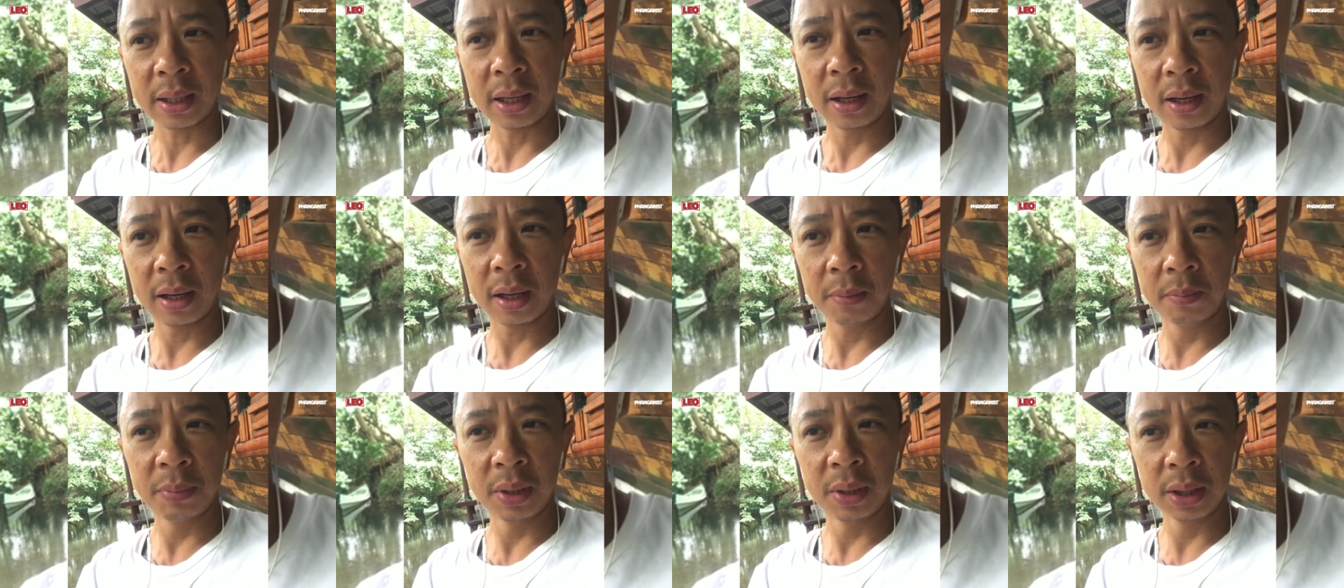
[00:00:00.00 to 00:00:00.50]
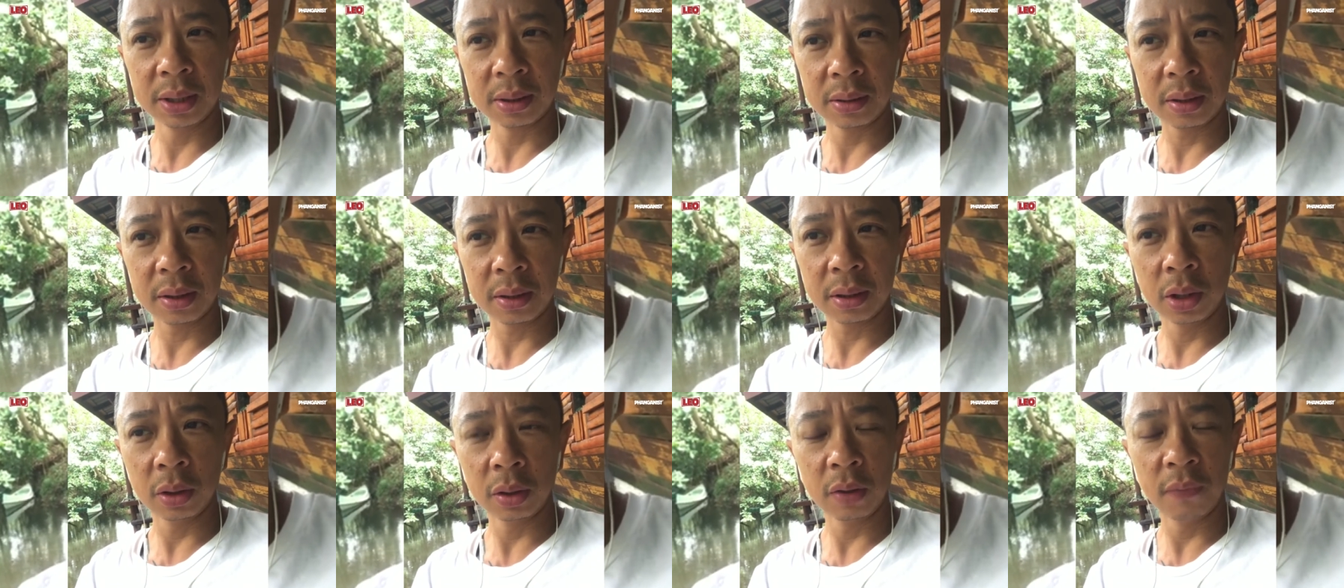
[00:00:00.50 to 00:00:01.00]
Uh, but
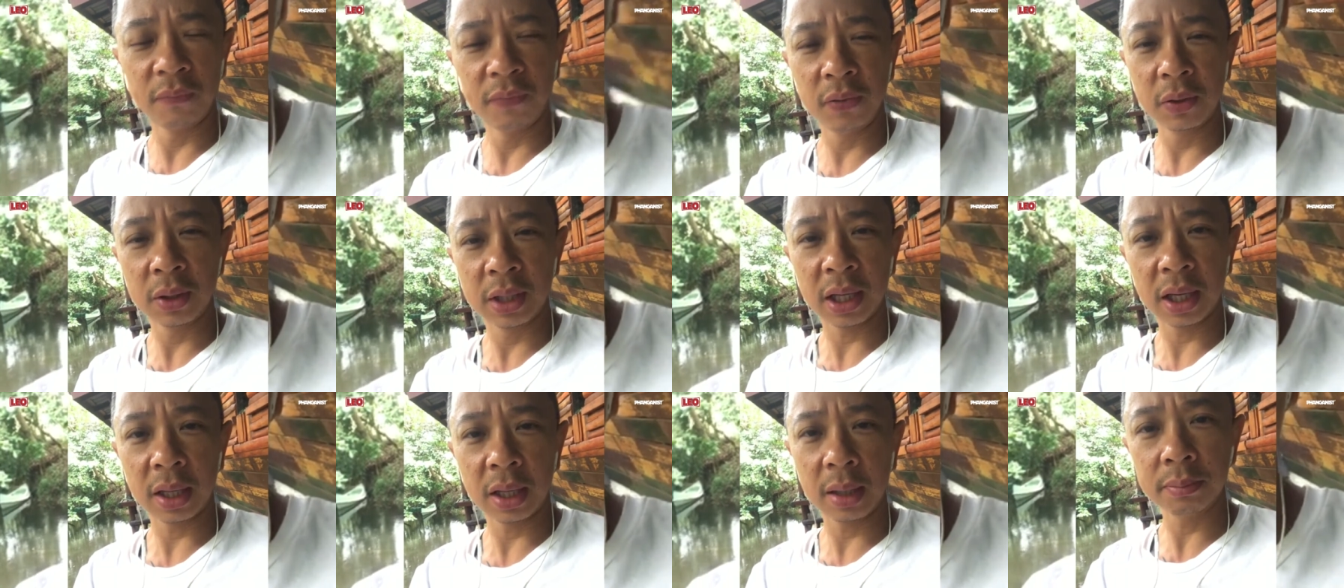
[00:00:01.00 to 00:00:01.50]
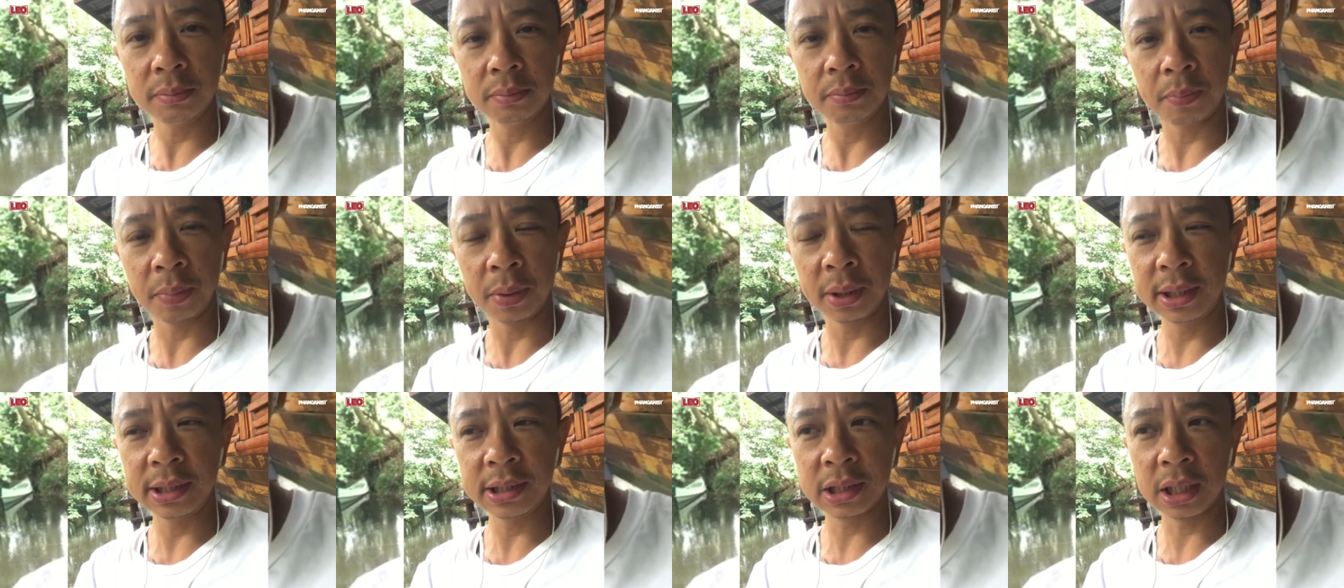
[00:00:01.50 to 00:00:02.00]
you know, if you come,
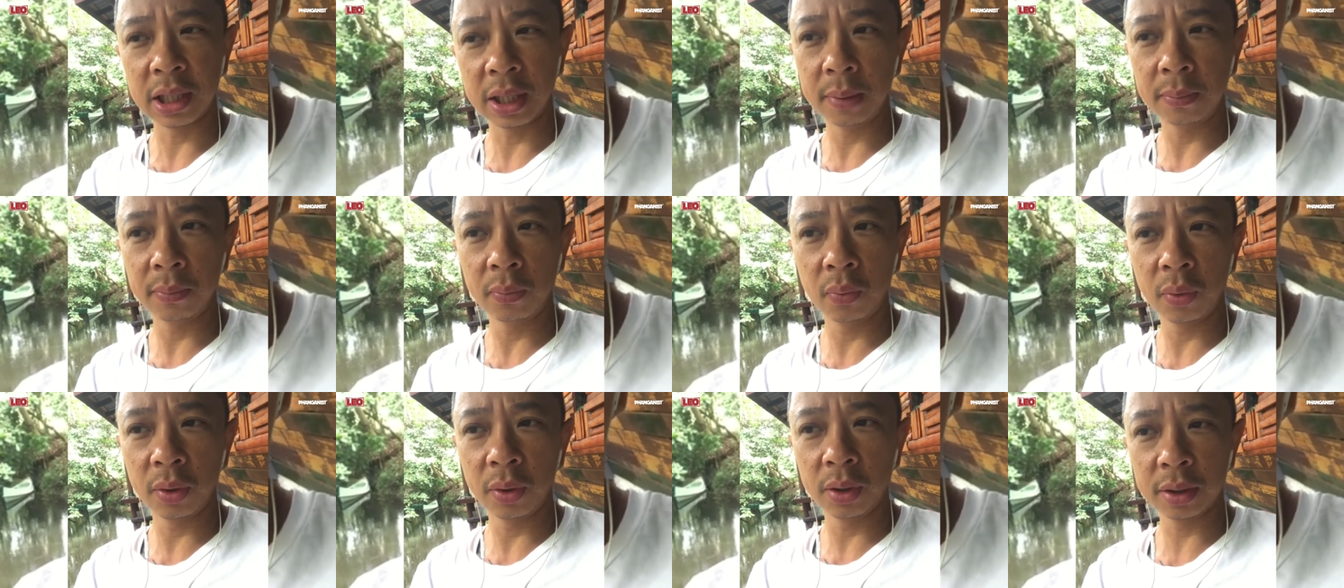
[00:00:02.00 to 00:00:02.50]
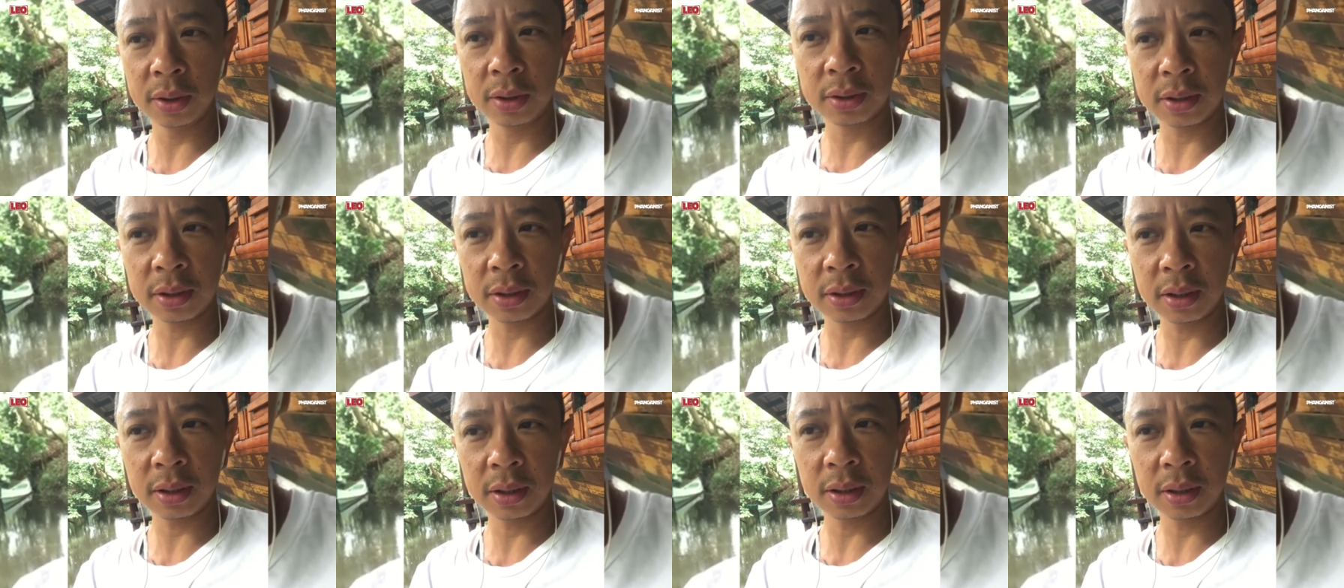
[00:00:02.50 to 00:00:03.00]
please come with
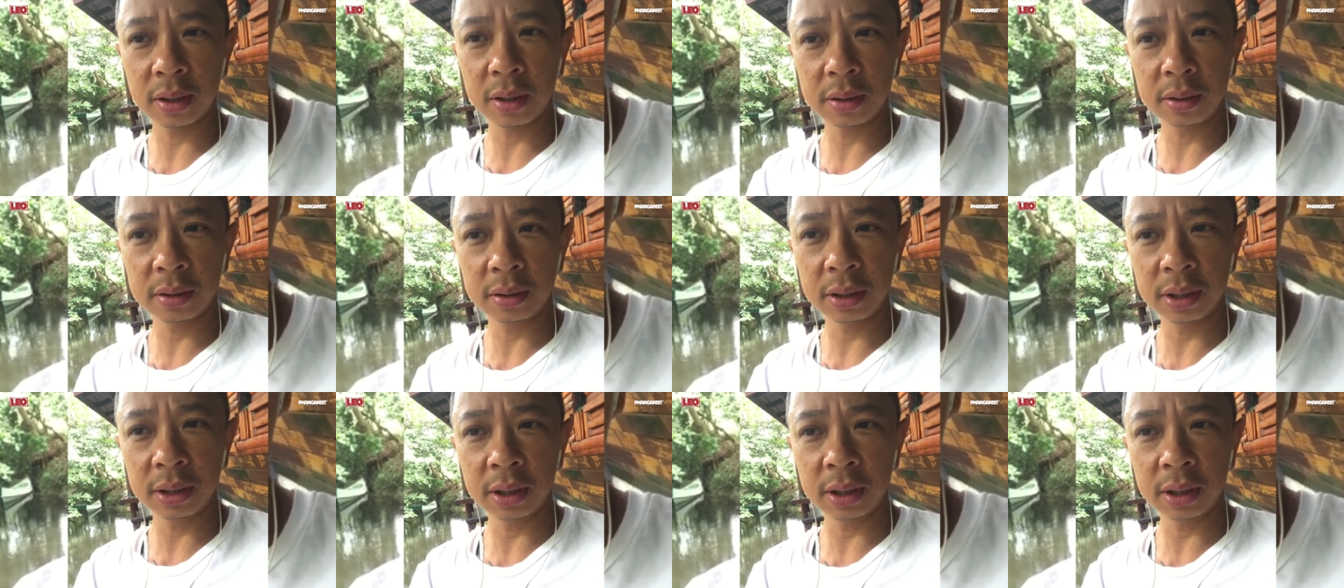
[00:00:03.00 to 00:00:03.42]
uh,